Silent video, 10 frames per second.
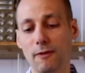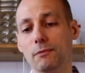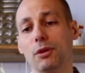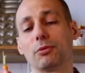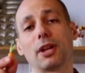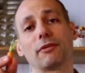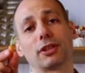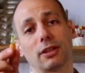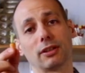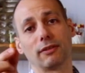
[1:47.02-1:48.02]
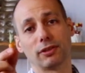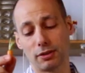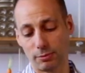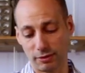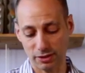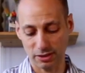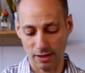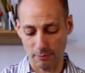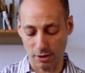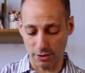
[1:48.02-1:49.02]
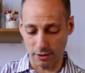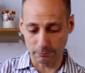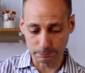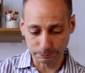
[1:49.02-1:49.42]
But we're definitely going to leave a little bit of a stem on there.